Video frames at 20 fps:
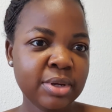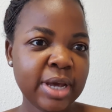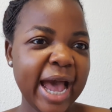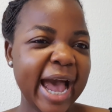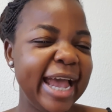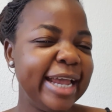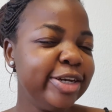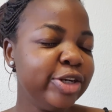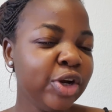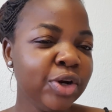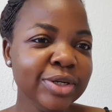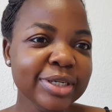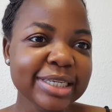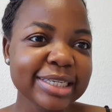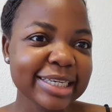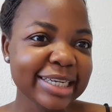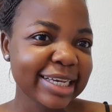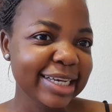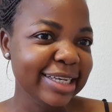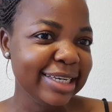I
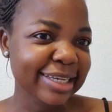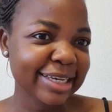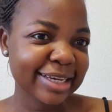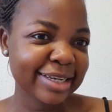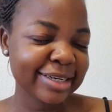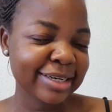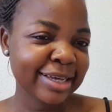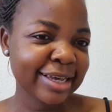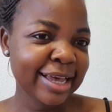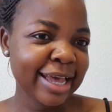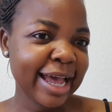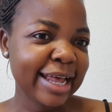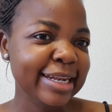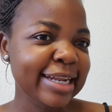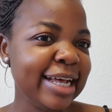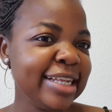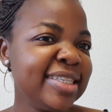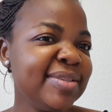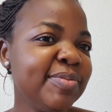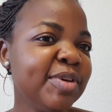don't need it. And
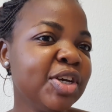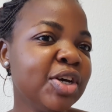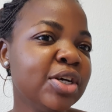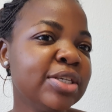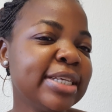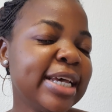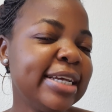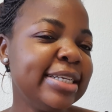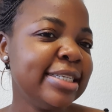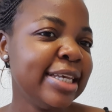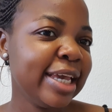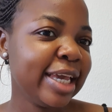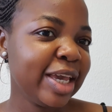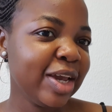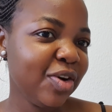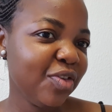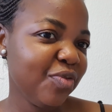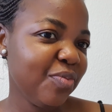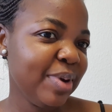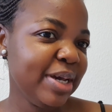that's because I take
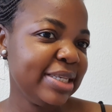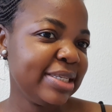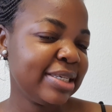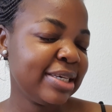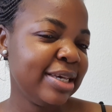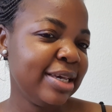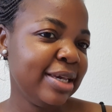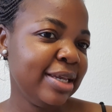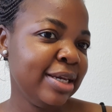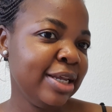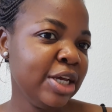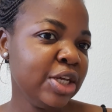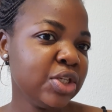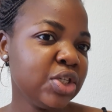care of my skin.